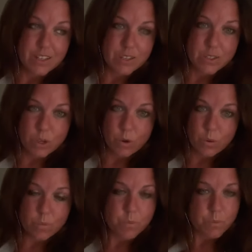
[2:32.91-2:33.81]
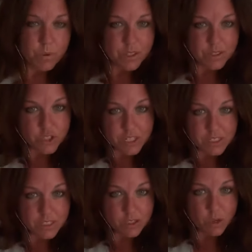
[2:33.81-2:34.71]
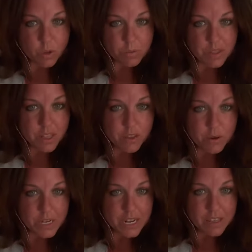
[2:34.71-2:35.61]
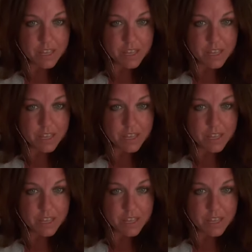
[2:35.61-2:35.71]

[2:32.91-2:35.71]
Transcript: So when Jesus told me the other day